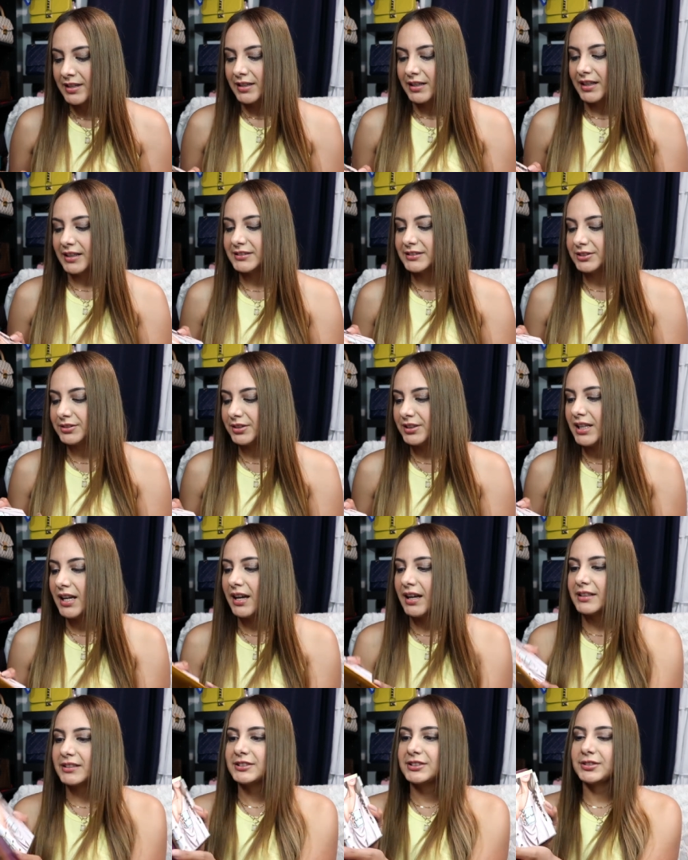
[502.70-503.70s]
And so
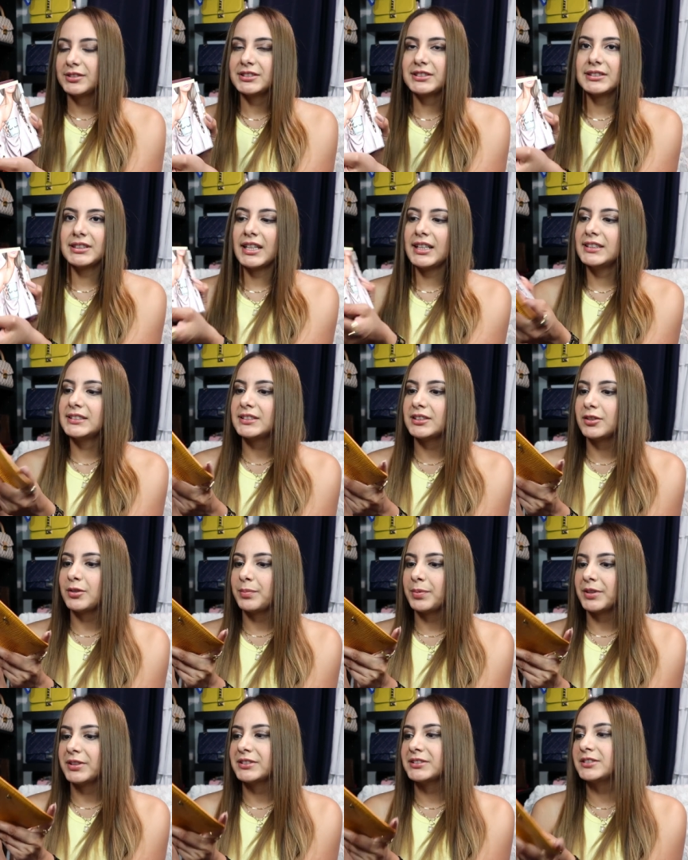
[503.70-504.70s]
yeah, so it's nice, little
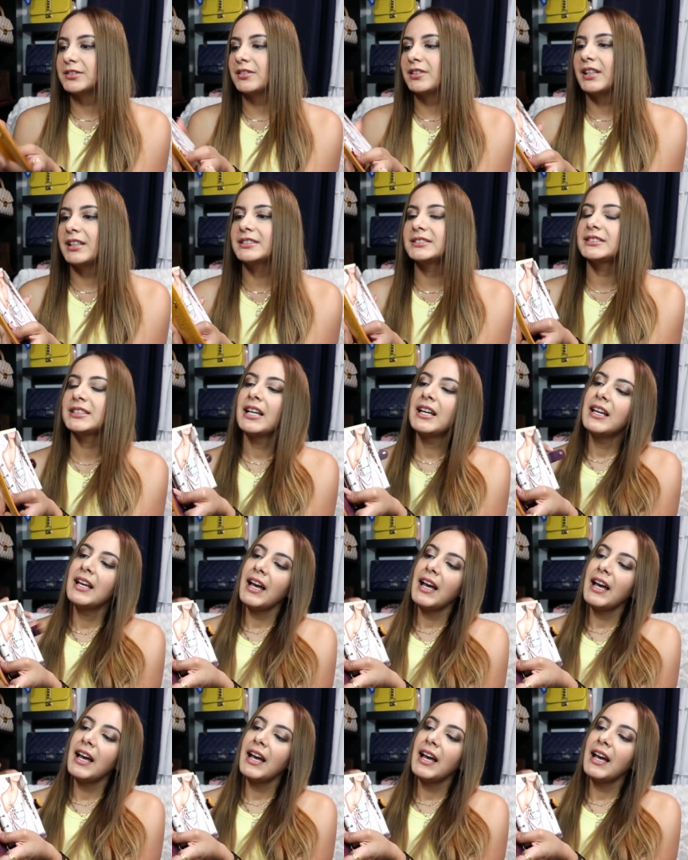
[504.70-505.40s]
personalized.